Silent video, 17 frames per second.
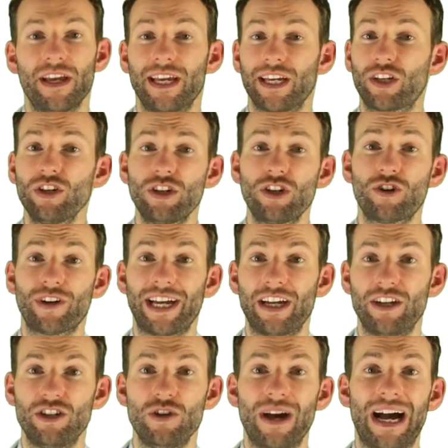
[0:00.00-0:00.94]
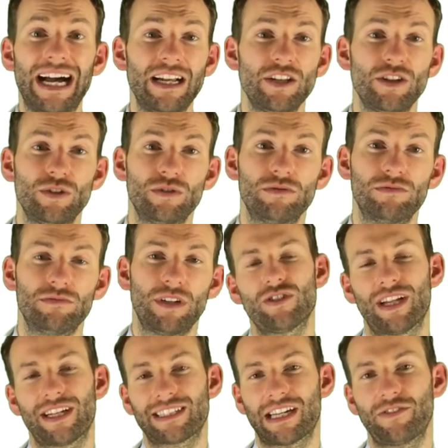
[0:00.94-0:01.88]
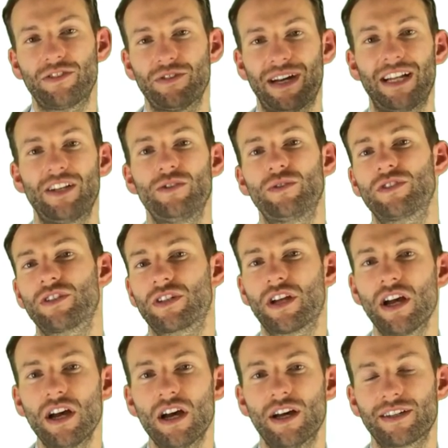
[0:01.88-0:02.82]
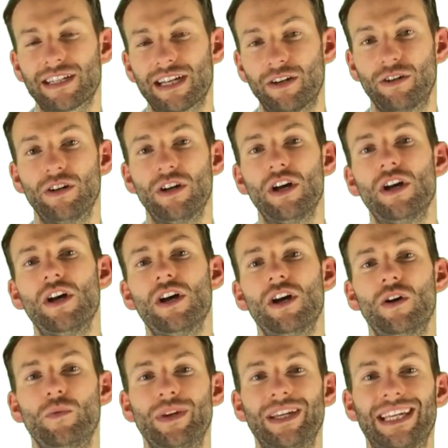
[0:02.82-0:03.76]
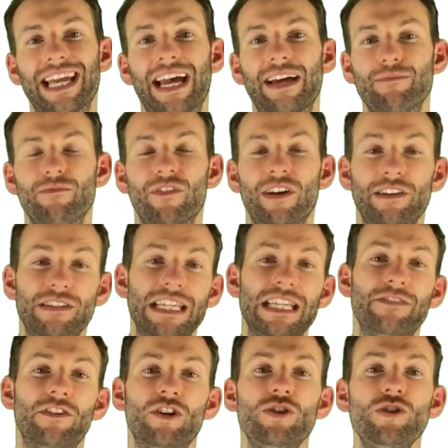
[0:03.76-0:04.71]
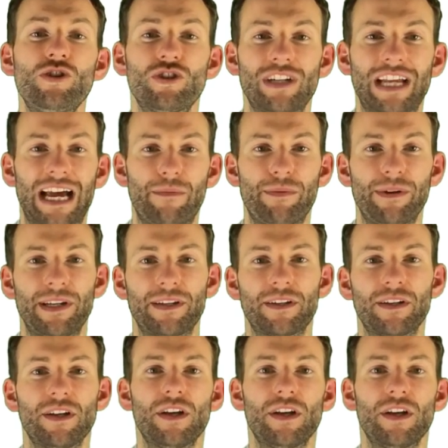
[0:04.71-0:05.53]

It could create a new allele. That's how new alleles occur. That's how we get evolution happening.